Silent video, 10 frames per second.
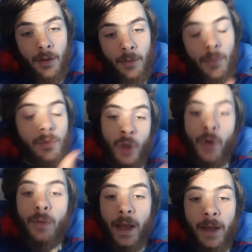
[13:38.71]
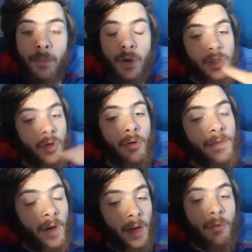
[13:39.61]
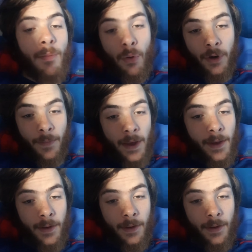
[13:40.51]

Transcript: It was too late because he already fucking reported me.